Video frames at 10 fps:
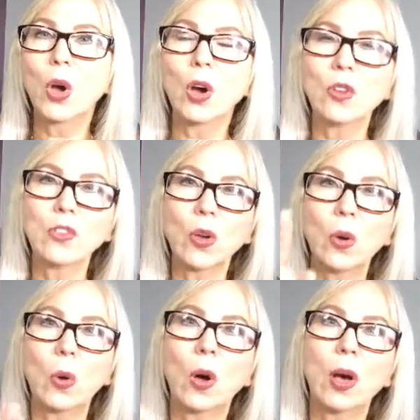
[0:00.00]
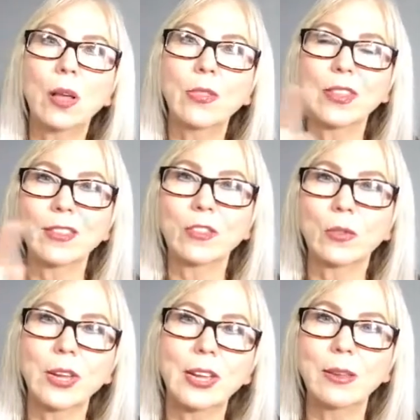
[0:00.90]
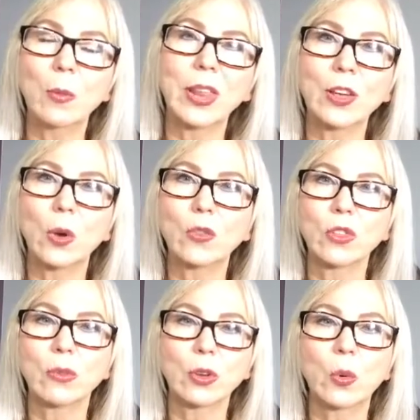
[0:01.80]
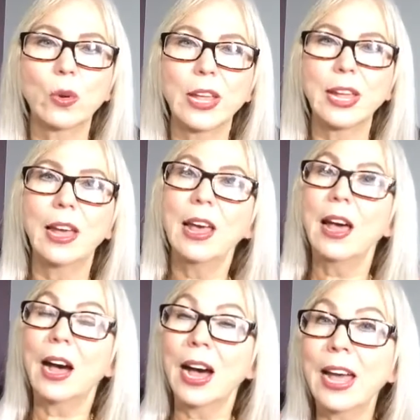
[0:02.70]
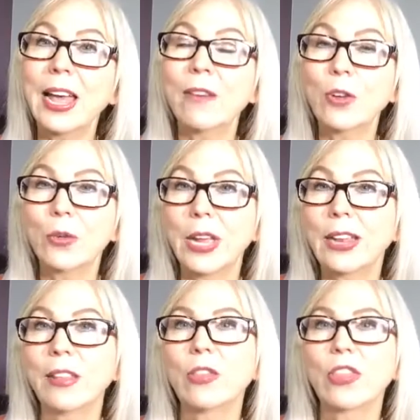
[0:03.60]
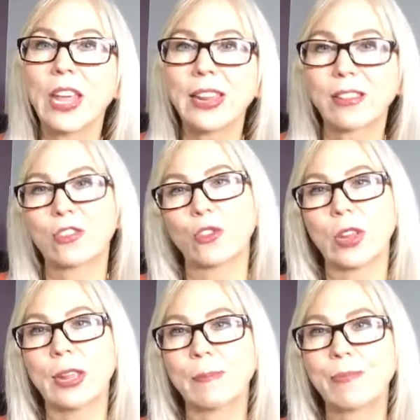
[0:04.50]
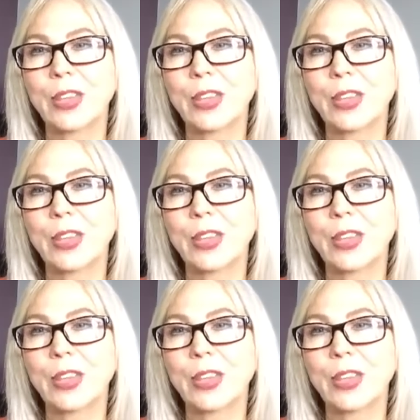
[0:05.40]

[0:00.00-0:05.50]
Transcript: Also, on this screen, when it goes to the recording, I have created Theta Stream.